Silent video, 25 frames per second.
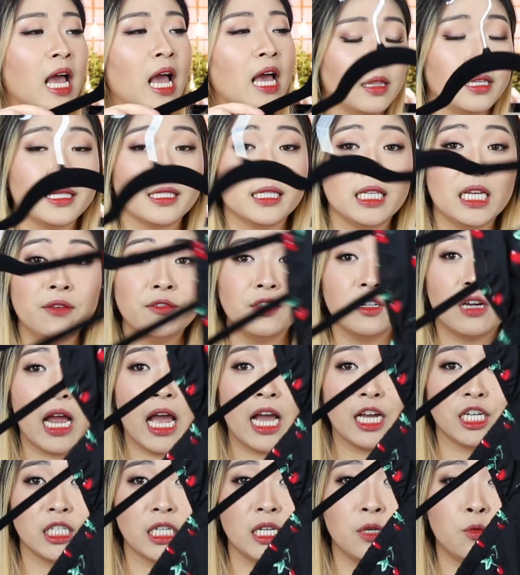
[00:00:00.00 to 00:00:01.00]
The sleeves are
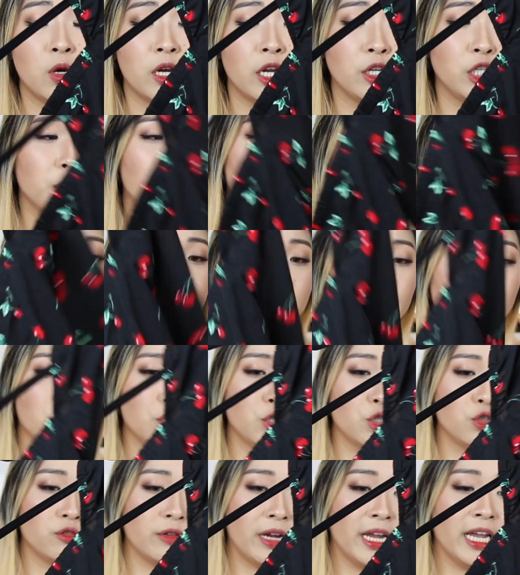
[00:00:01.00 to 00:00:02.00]
actually 100%
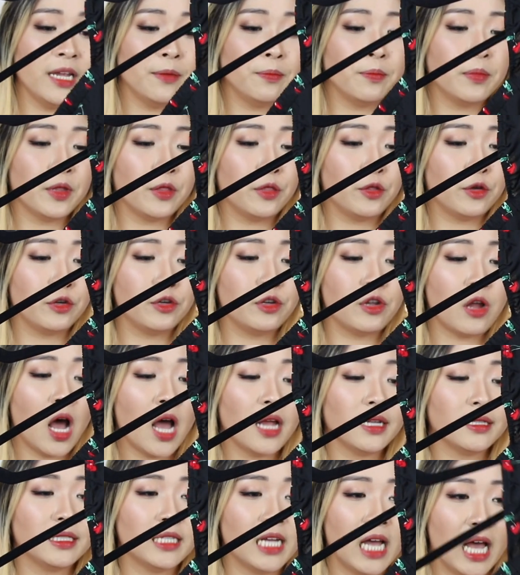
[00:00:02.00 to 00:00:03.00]
straight, but they're
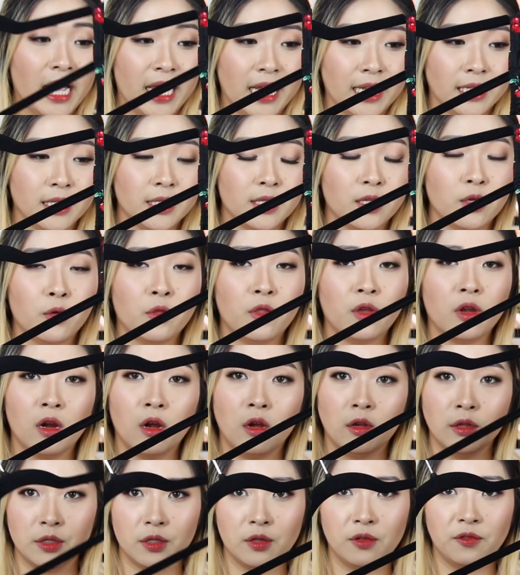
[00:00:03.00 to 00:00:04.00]
not tight, so they're
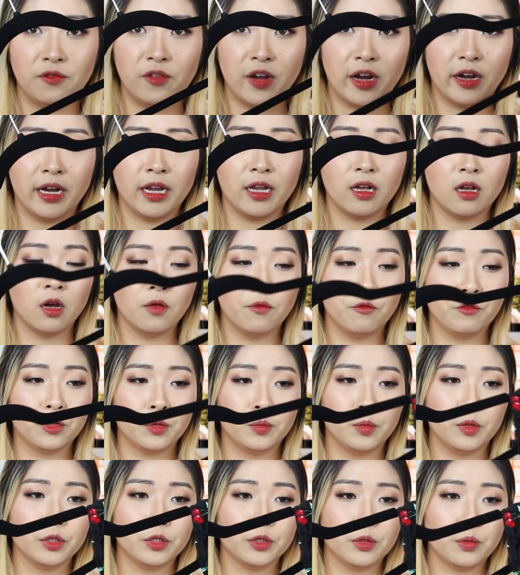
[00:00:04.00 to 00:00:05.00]
also very
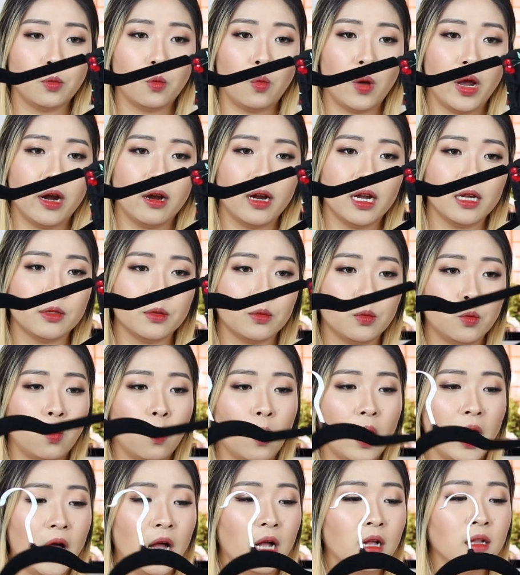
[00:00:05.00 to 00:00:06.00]
comfortable to wear as
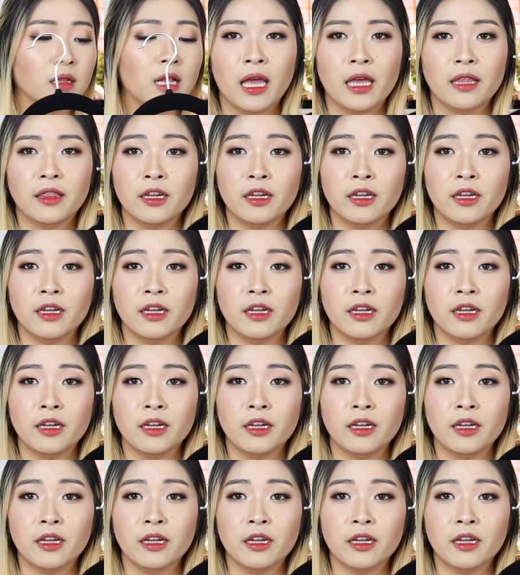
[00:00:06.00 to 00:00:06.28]
well.